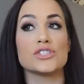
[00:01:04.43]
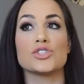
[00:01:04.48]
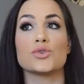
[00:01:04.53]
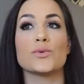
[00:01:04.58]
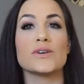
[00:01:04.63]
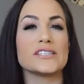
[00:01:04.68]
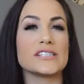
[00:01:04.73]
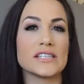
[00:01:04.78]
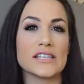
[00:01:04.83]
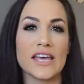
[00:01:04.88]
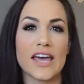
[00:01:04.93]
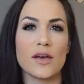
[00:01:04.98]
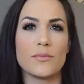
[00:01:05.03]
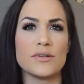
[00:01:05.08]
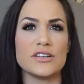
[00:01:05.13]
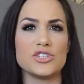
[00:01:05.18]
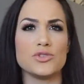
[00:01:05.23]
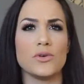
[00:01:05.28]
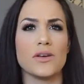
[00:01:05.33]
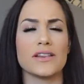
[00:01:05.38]
So recently I've
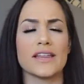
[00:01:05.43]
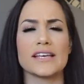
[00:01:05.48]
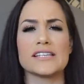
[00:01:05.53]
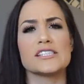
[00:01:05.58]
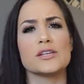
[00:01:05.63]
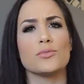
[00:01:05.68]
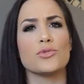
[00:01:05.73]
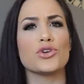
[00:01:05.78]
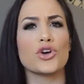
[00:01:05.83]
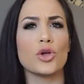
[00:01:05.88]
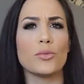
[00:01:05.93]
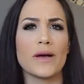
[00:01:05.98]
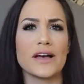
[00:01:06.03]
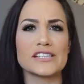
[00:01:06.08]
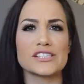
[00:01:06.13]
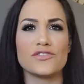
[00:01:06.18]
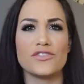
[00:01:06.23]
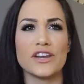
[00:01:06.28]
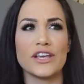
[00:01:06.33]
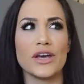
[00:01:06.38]
been doing like some girl
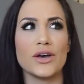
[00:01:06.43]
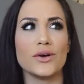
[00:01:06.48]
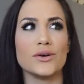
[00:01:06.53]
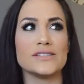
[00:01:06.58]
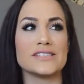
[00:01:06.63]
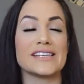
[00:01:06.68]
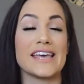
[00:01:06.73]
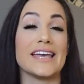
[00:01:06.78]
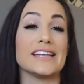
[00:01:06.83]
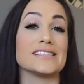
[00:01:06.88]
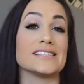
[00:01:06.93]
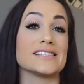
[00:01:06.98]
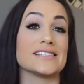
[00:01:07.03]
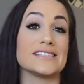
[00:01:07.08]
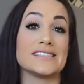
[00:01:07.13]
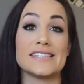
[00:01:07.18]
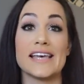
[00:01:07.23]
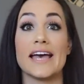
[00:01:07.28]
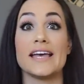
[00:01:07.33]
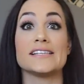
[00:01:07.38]
boss videos and
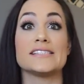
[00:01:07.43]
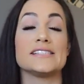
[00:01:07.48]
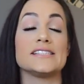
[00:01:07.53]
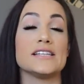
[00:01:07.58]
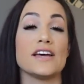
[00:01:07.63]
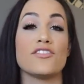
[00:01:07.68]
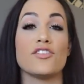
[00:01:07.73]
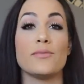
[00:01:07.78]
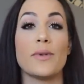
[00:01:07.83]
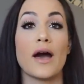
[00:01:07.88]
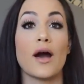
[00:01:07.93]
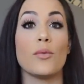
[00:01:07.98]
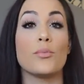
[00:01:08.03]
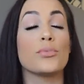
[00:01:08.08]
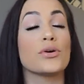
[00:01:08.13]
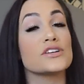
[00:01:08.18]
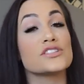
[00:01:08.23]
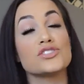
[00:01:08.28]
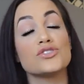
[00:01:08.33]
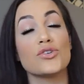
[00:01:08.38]
success, stuff about
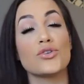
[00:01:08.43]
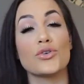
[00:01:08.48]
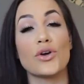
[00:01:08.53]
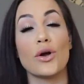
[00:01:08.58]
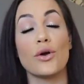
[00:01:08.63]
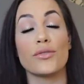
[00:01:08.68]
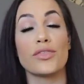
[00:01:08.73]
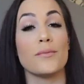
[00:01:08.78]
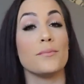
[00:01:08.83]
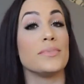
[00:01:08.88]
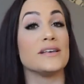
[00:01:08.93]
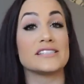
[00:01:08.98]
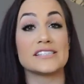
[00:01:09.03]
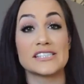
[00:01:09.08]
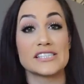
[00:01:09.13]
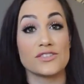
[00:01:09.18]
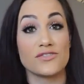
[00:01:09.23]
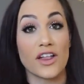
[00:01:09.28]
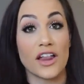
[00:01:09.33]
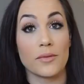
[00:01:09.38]
personal growth and
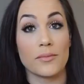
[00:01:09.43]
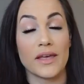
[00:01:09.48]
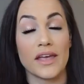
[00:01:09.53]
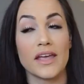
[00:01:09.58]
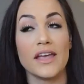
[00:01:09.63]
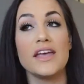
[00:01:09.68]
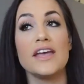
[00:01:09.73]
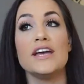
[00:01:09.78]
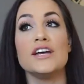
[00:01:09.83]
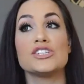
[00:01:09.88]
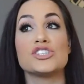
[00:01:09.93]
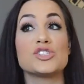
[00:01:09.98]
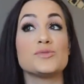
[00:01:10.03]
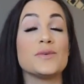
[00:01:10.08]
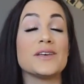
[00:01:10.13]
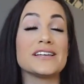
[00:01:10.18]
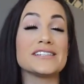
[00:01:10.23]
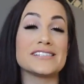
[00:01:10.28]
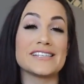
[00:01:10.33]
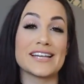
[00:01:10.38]
business development, just
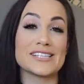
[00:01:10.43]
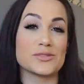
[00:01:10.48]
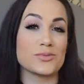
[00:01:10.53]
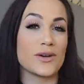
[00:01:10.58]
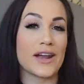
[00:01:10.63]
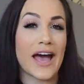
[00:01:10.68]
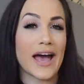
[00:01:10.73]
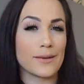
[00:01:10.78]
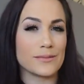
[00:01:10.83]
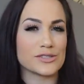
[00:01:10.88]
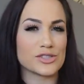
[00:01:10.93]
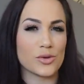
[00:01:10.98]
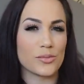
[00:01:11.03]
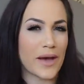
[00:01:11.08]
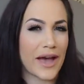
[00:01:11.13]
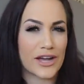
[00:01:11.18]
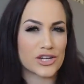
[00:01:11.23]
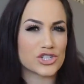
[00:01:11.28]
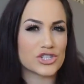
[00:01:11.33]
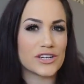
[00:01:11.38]
because that's what I'm so
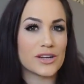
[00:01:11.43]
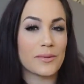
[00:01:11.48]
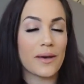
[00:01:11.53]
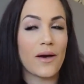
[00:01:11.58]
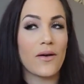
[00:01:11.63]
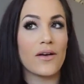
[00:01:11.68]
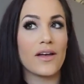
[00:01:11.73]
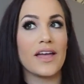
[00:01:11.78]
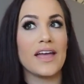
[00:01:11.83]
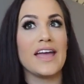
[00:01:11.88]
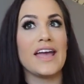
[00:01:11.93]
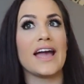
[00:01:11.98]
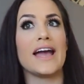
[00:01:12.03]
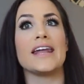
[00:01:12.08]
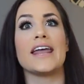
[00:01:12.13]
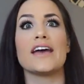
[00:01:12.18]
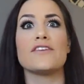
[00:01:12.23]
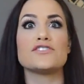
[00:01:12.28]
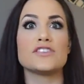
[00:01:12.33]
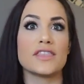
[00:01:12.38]
passionate about.
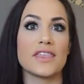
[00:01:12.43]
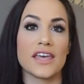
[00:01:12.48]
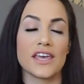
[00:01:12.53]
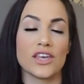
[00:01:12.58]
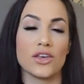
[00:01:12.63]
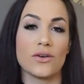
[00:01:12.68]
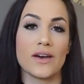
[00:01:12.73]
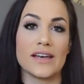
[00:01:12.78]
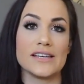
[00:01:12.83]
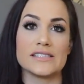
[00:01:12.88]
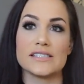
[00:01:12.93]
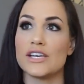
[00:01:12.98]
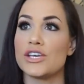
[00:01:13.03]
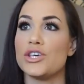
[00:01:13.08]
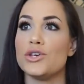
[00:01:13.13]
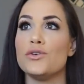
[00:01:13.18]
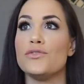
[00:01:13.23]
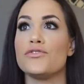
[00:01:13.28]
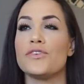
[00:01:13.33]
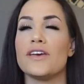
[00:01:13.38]
And I have to thank you guys,
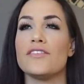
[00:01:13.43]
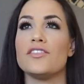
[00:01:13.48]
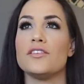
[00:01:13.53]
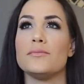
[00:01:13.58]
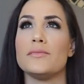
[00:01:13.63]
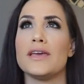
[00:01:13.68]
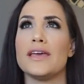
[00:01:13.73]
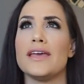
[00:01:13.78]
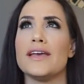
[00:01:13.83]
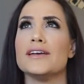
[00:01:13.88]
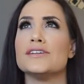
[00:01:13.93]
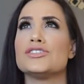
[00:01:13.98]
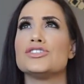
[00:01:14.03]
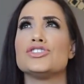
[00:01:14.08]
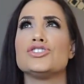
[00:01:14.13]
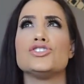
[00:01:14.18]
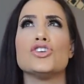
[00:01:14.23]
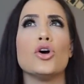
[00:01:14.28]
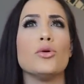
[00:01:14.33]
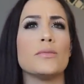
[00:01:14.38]
like you've given me
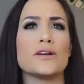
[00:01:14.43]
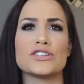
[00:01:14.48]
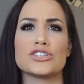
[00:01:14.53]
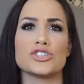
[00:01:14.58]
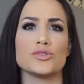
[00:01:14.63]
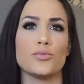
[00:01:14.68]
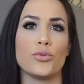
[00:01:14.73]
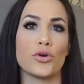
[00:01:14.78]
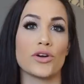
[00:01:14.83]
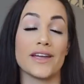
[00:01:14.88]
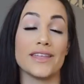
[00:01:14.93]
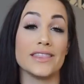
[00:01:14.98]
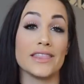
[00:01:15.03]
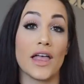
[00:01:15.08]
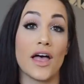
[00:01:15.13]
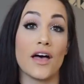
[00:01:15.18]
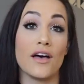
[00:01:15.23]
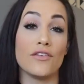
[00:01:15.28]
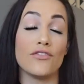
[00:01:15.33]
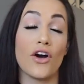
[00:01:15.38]
so much support and
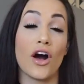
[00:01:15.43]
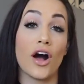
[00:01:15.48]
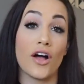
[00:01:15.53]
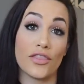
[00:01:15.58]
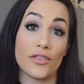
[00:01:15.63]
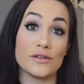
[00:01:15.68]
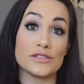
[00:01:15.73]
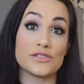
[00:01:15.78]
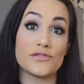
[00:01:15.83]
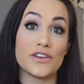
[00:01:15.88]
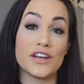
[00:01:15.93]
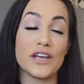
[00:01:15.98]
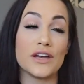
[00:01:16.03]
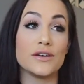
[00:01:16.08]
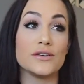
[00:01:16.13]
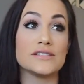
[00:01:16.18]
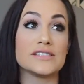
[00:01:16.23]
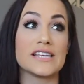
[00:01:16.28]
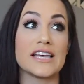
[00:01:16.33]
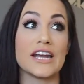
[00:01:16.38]
love on those
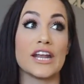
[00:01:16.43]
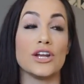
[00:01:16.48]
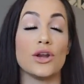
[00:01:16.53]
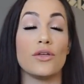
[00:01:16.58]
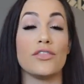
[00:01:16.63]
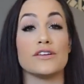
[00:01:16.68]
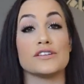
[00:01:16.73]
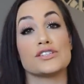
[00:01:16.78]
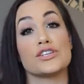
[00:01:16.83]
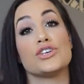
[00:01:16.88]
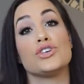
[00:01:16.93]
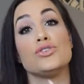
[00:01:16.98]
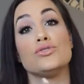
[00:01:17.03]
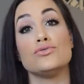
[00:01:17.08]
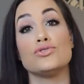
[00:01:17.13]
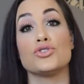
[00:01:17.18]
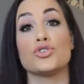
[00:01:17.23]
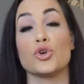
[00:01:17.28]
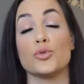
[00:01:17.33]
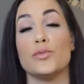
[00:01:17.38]
videos and I know there's a
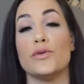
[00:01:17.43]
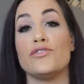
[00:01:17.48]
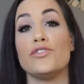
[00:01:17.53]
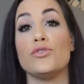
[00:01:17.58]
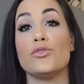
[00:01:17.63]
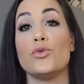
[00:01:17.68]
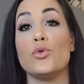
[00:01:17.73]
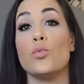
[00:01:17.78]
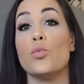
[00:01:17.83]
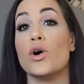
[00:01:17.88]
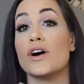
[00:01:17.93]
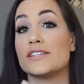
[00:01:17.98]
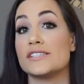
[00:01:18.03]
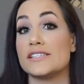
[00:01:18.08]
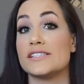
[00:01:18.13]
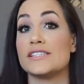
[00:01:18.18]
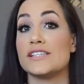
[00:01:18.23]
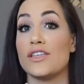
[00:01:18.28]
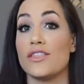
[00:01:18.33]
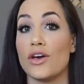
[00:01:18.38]
huge group of you who want
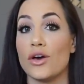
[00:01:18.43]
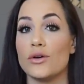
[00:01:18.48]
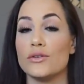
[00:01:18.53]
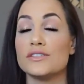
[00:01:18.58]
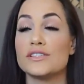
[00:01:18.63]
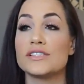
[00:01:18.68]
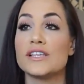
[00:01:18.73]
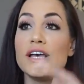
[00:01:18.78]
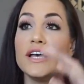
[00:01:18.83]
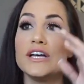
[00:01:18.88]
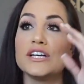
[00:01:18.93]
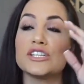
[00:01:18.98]
to see those.